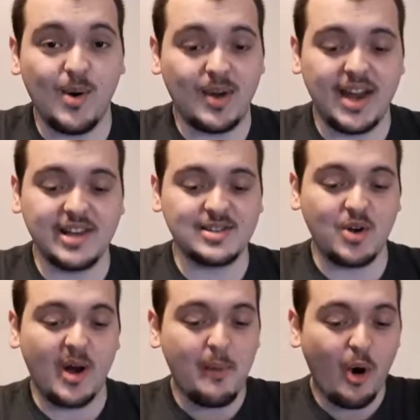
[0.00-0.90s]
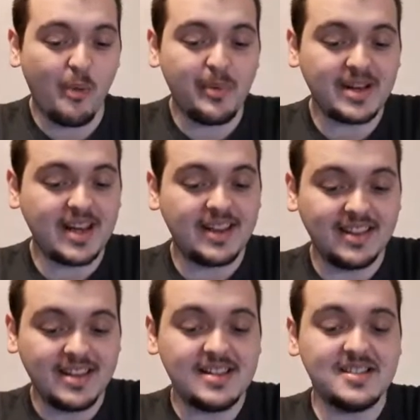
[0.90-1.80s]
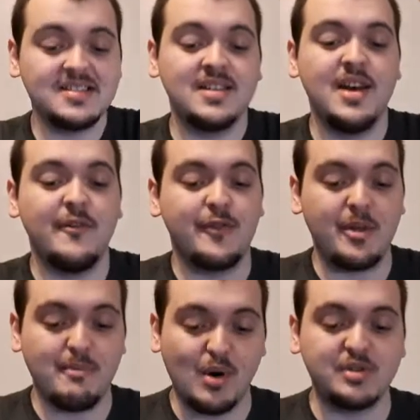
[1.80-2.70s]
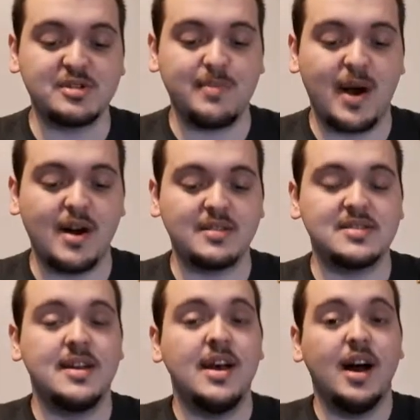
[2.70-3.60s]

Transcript: Okay, so I'm hoping at least for the most part,